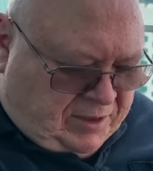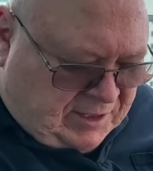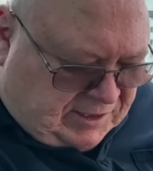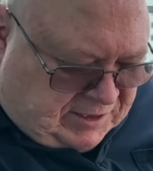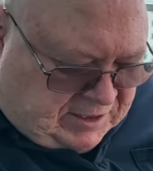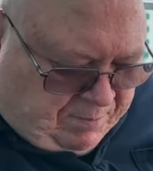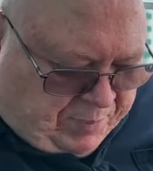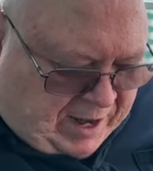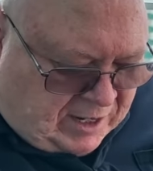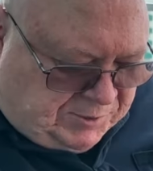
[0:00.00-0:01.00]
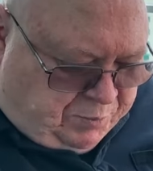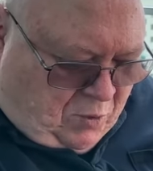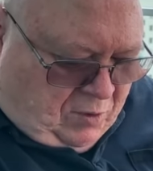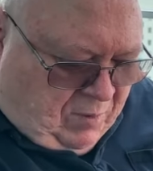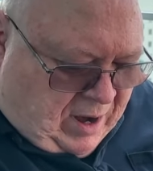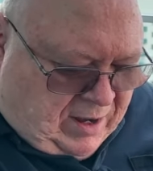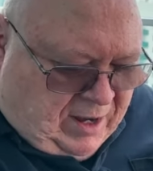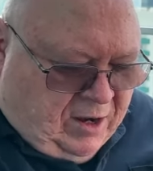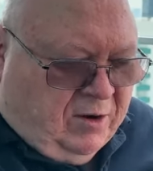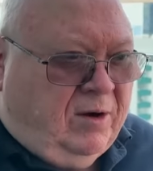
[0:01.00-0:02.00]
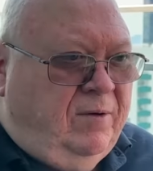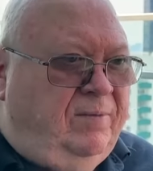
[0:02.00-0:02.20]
This passport right here,